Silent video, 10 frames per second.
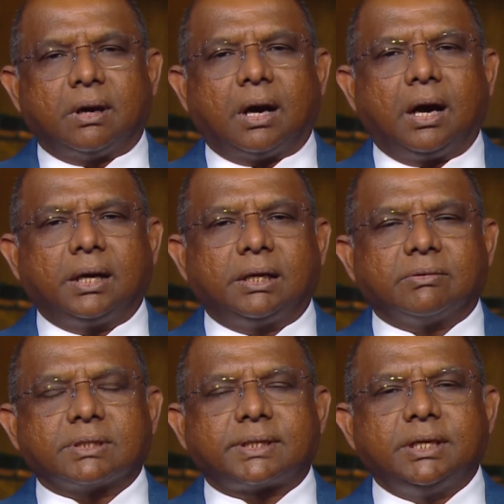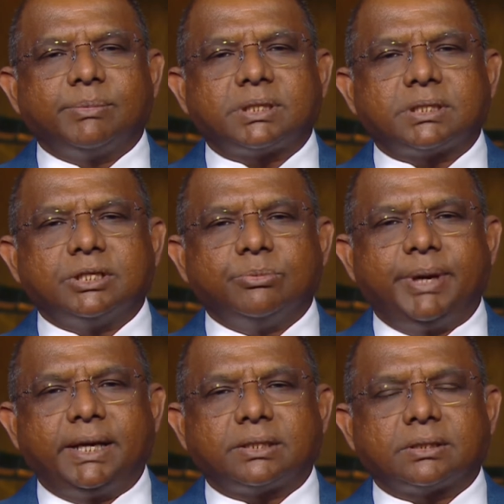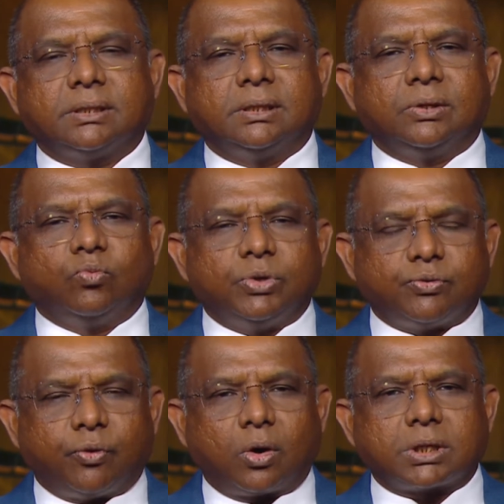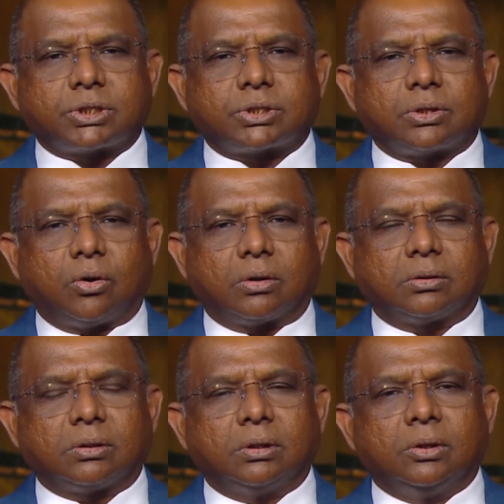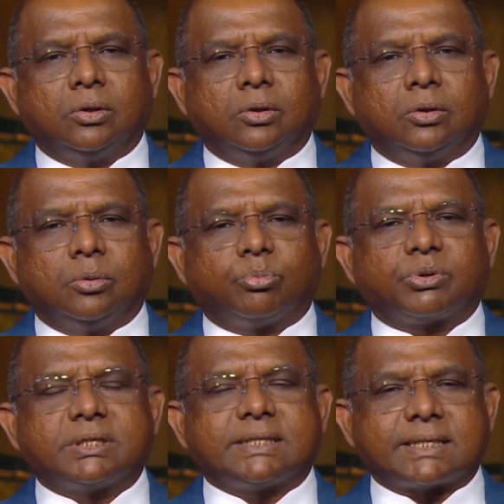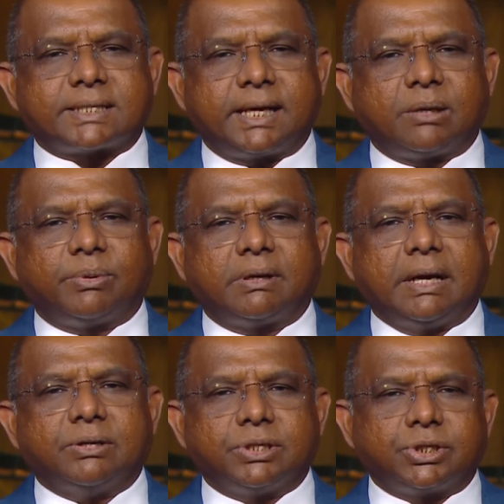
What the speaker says: a high-level thematic debate which focused on putting sustainable and